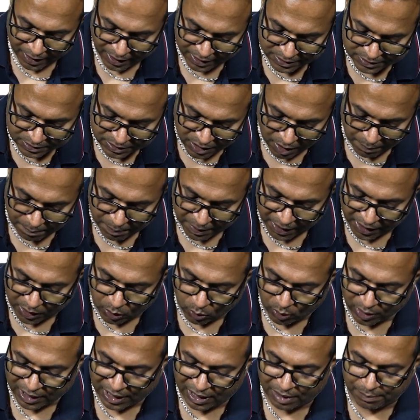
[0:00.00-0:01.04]

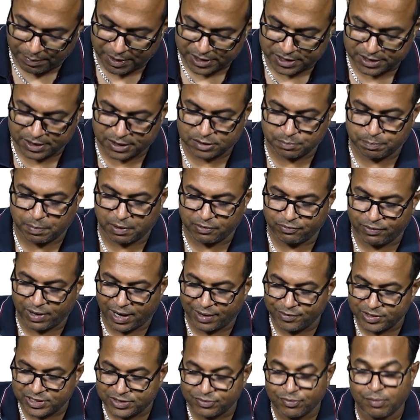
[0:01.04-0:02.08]
extraperitoneal mesh is
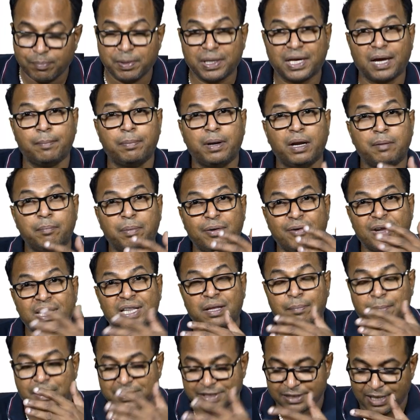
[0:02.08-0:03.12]
preferred, which will be kept in between
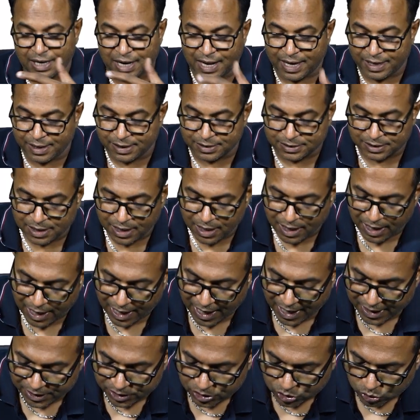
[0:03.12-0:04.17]
the muscle layers
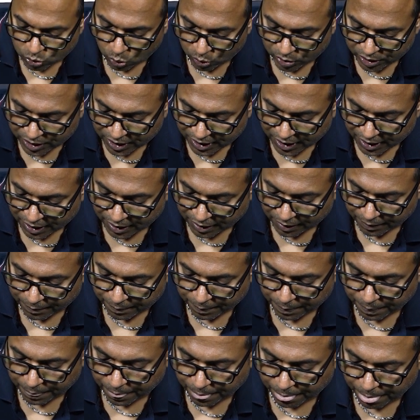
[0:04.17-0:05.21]
as shown here.
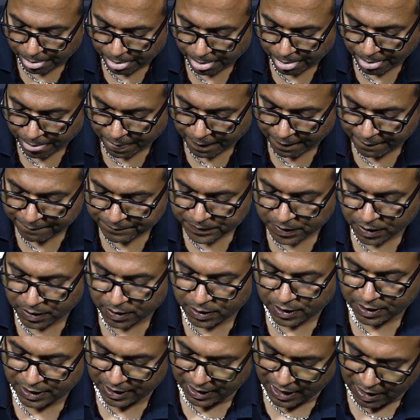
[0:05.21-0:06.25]

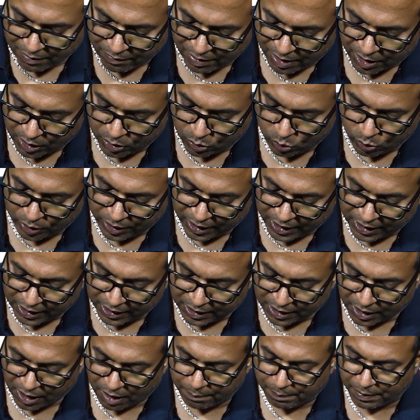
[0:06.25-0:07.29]
Never do
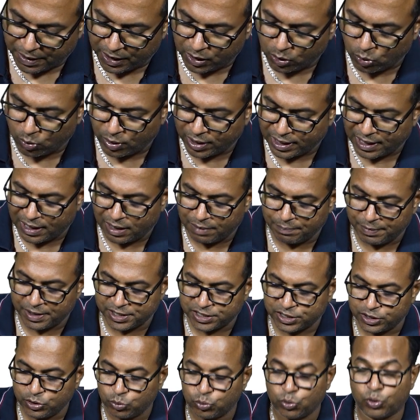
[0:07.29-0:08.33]
intraperitoneal
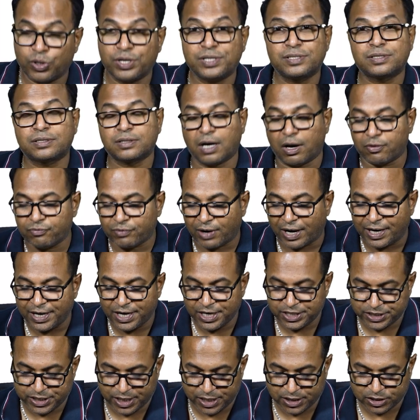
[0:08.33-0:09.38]
mesh due to risk of
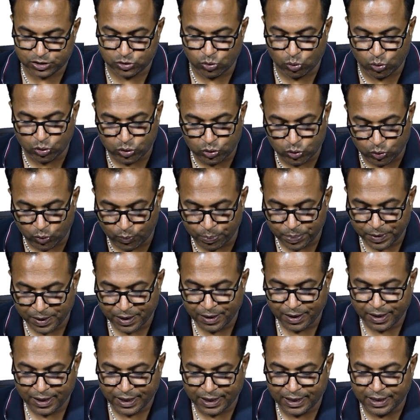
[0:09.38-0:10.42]
adhesions. Don't do
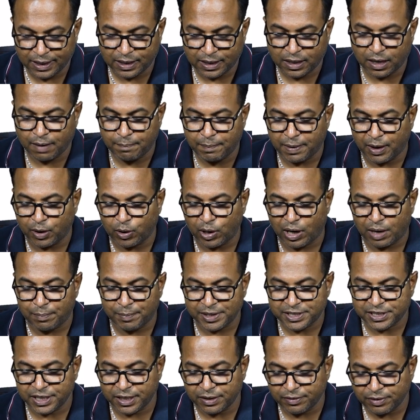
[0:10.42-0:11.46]
intraperitoneal
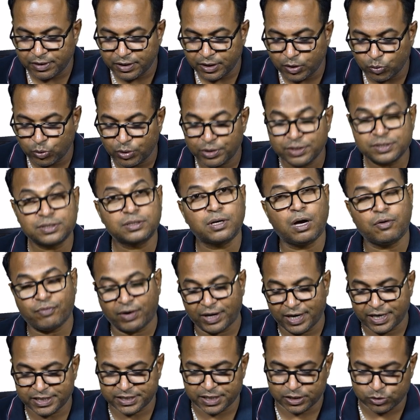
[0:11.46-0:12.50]
mesh due to risk of
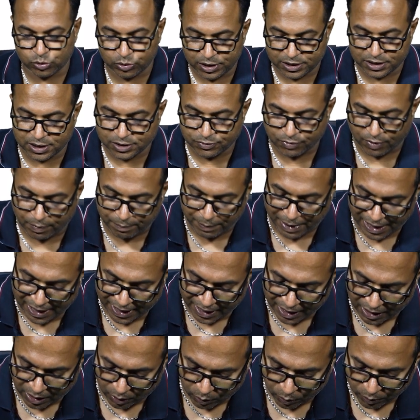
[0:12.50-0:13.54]
adhesion. So this is from Bailey
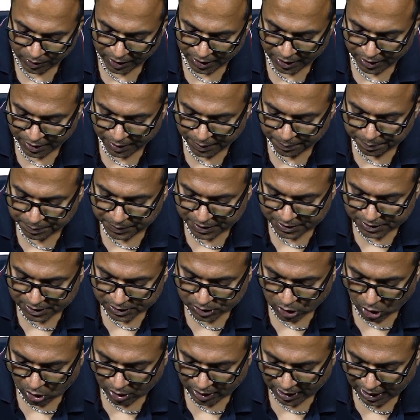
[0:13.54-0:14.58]
and Love. This is
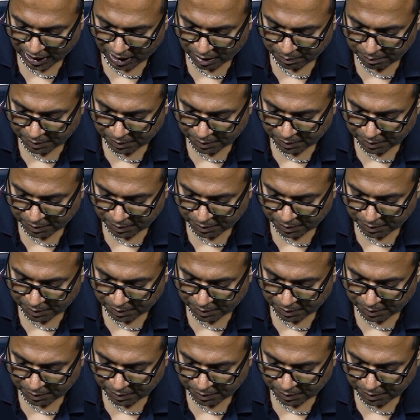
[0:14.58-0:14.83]
onlay